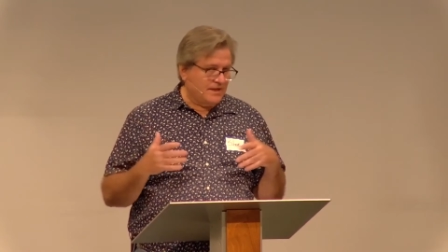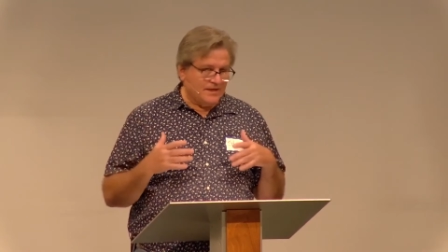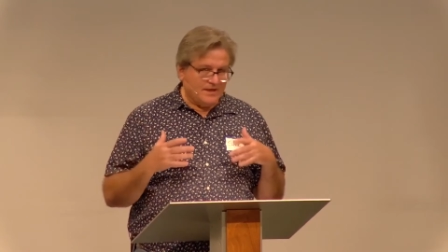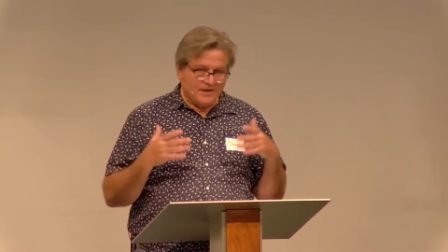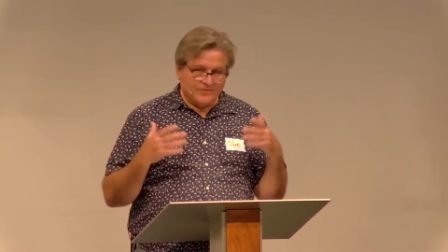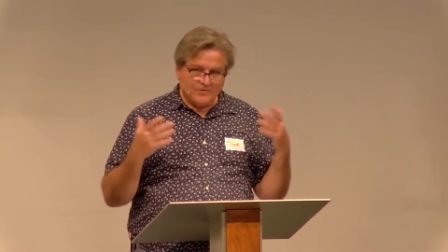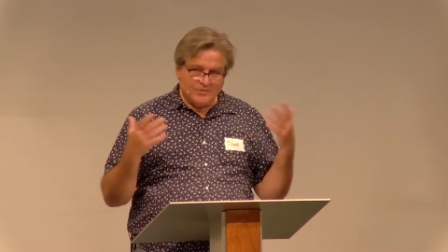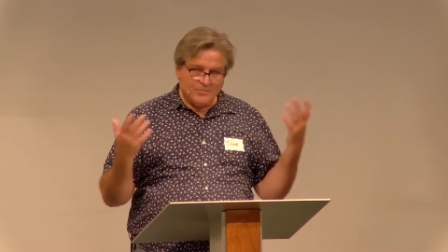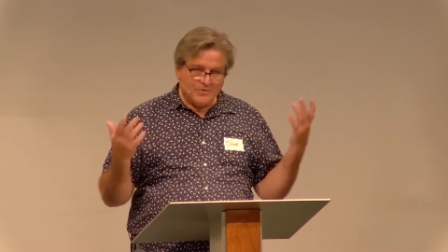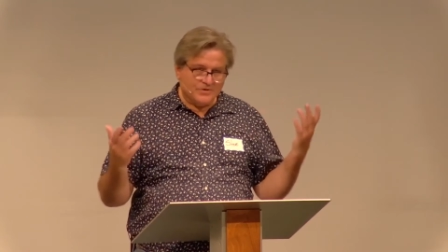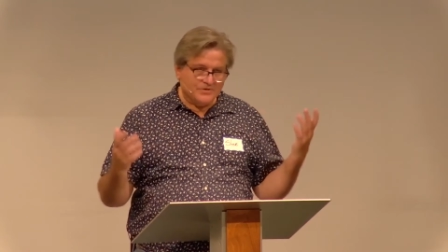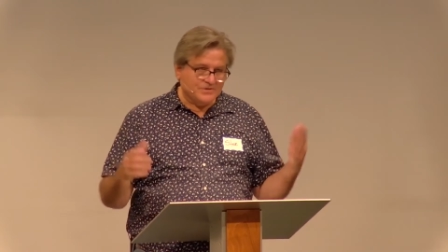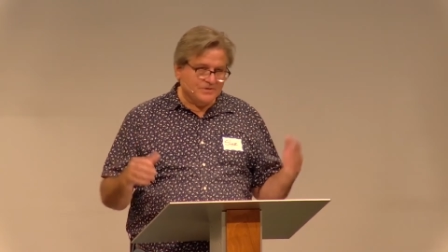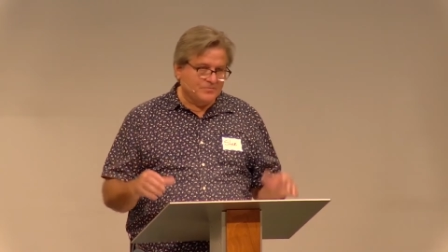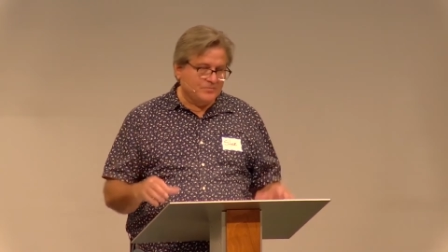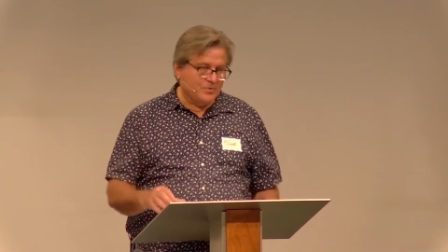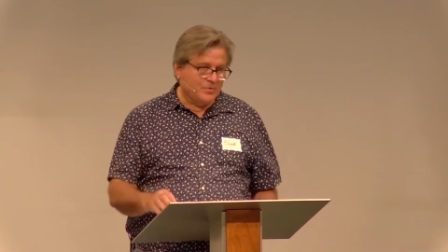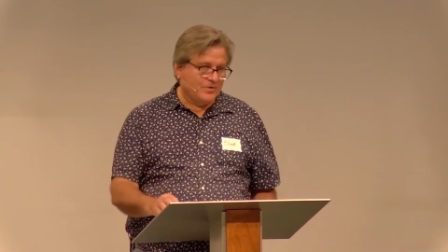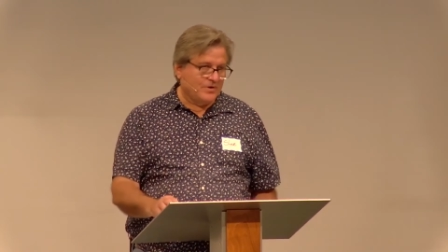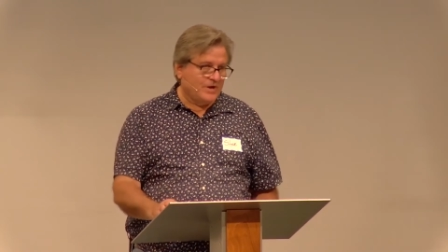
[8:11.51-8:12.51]
and every
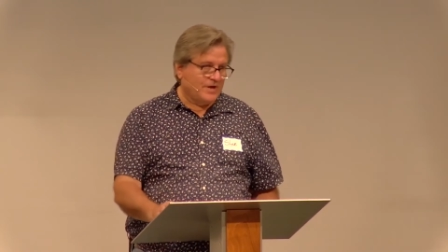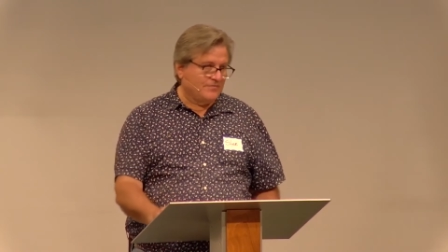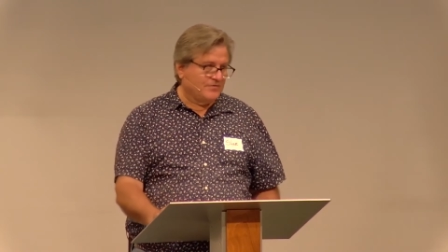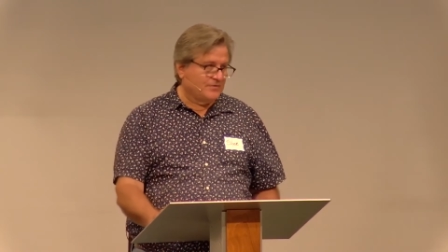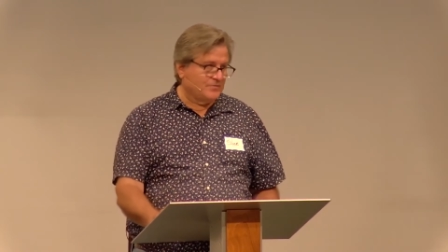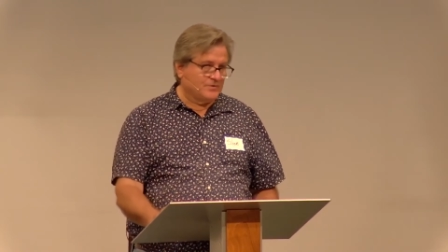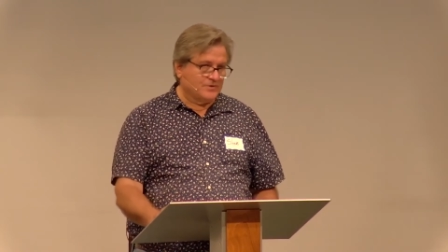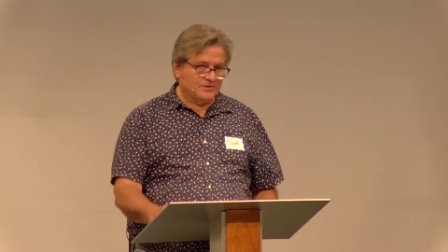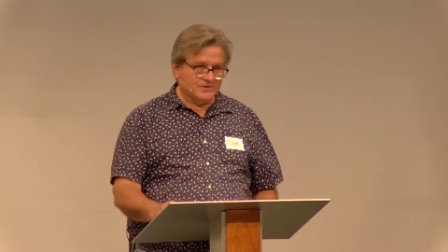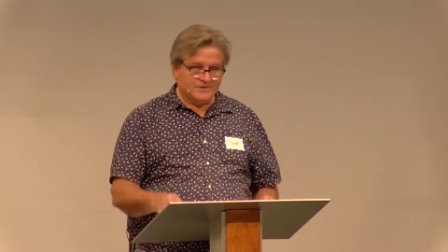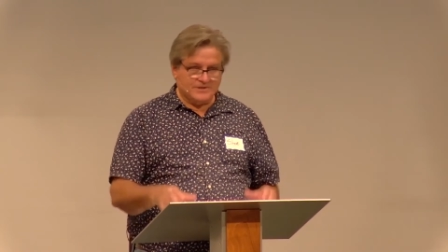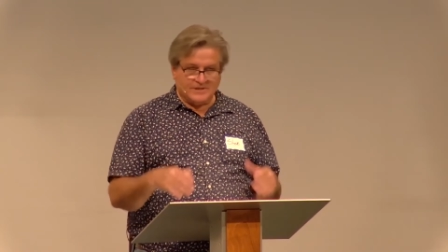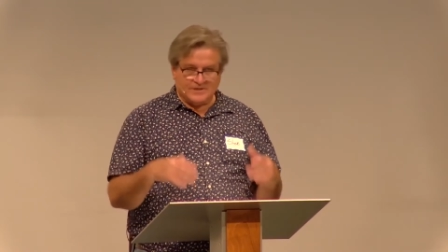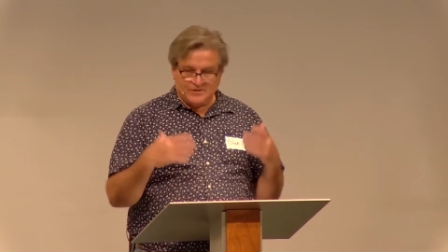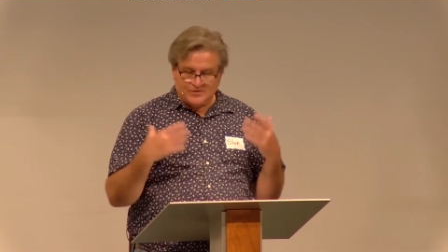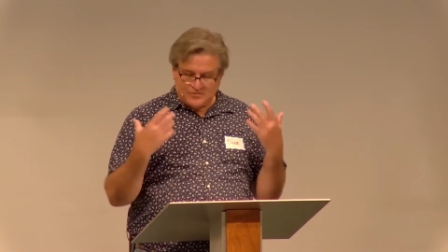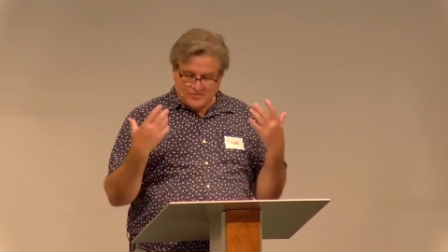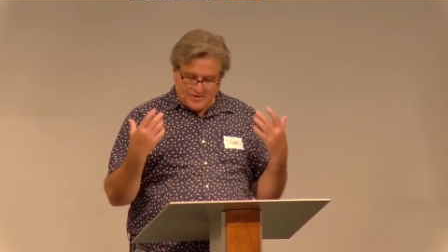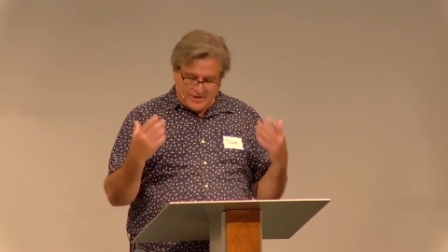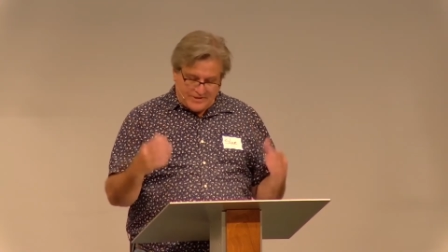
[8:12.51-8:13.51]
person born afterwards
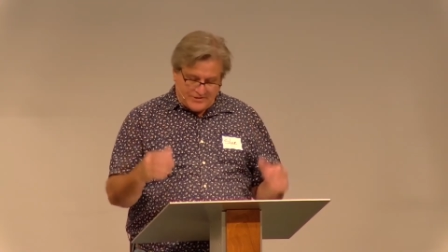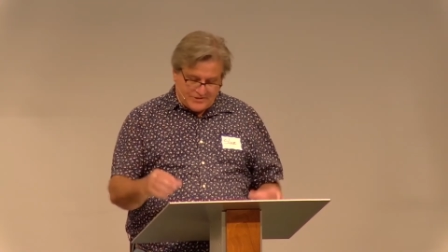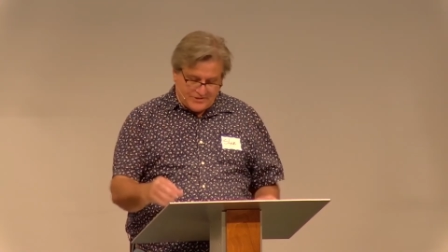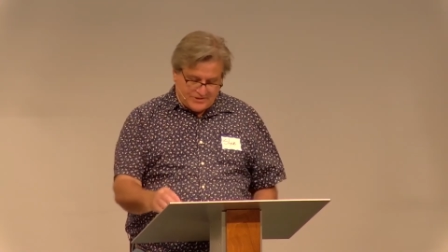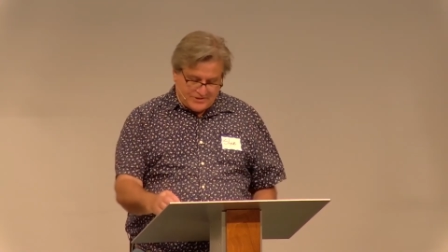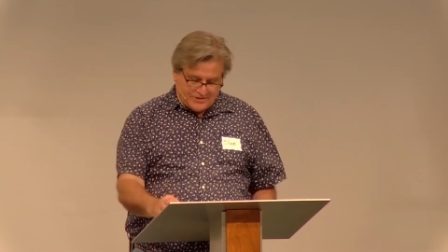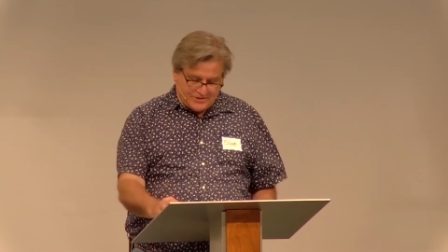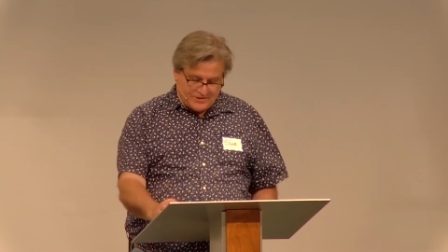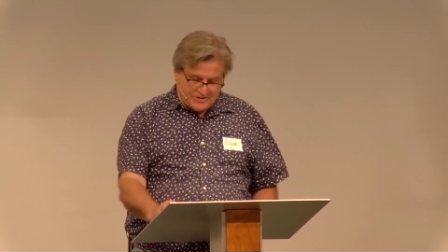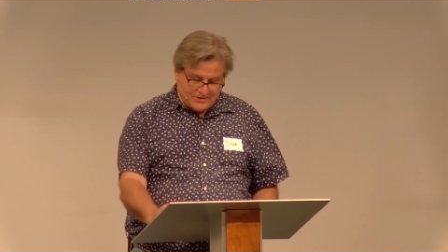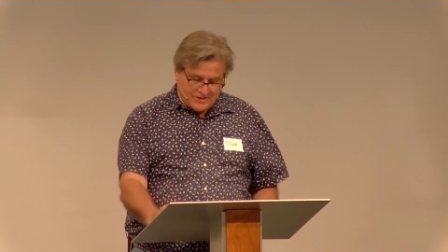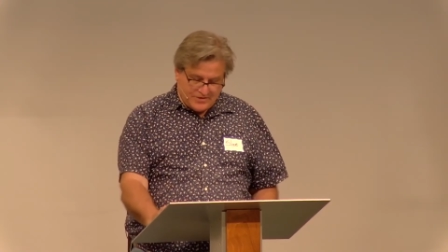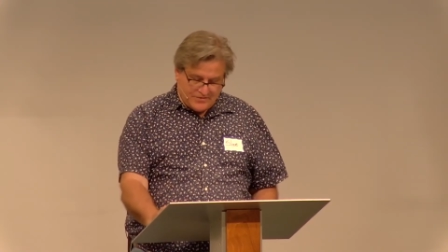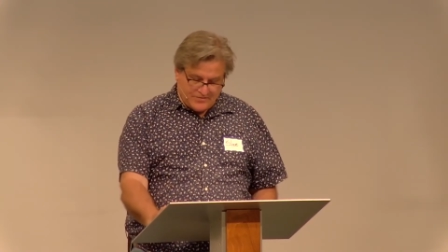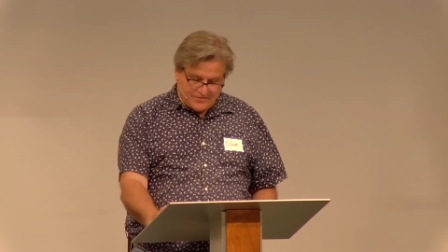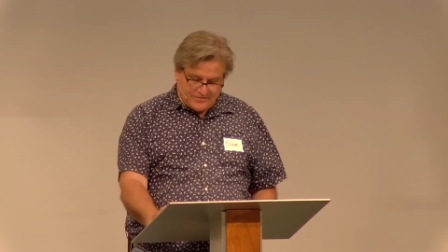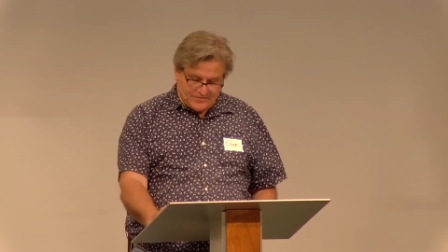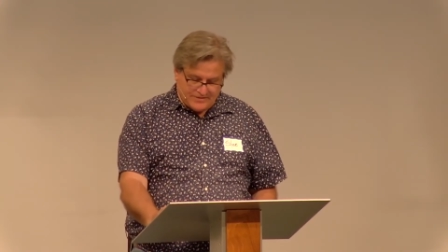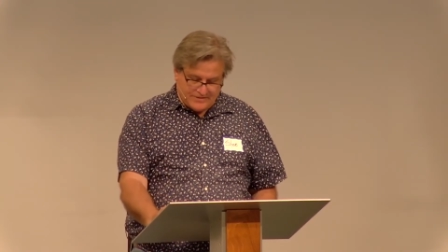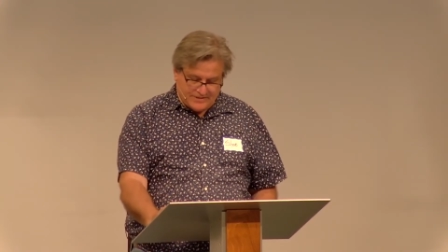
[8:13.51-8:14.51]
and creation
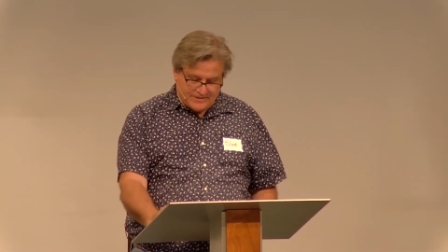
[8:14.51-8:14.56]
itself.